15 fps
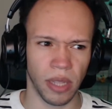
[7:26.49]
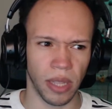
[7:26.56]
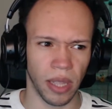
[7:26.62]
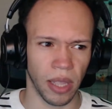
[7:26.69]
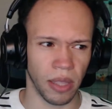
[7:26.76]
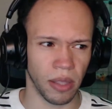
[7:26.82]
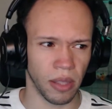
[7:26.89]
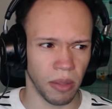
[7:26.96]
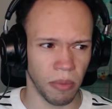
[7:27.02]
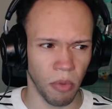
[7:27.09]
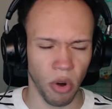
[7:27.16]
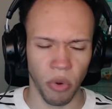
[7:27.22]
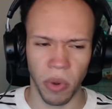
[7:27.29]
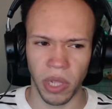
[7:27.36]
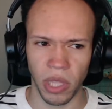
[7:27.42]
And the
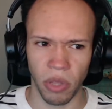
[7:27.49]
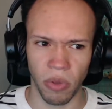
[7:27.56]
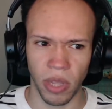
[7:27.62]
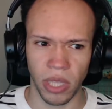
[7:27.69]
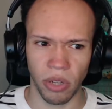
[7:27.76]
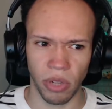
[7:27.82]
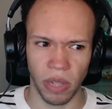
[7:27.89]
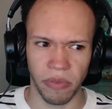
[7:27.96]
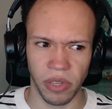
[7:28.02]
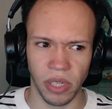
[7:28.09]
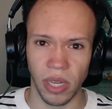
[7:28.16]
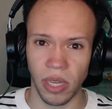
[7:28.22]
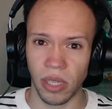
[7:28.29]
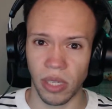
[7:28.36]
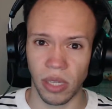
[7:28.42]
more quickly you can get to your level
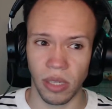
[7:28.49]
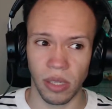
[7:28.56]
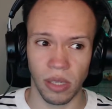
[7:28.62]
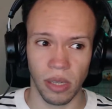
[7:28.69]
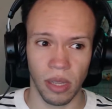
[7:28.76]
6s,